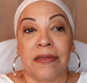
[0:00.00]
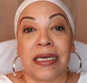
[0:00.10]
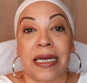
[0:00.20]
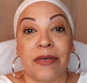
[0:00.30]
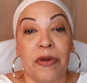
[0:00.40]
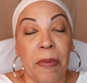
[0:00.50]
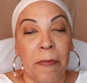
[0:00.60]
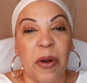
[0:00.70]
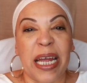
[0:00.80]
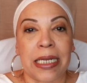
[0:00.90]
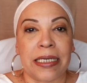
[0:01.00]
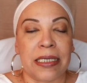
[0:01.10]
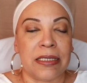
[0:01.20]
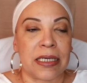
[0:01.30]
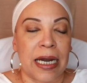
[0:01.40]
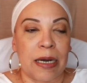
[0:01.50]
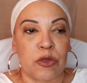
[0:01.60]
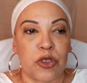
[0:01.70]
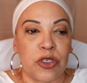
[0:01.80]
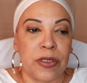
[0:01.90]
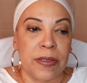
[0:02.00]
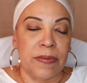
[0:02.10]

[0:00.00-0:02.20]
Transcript: that I remember I laid in the couch.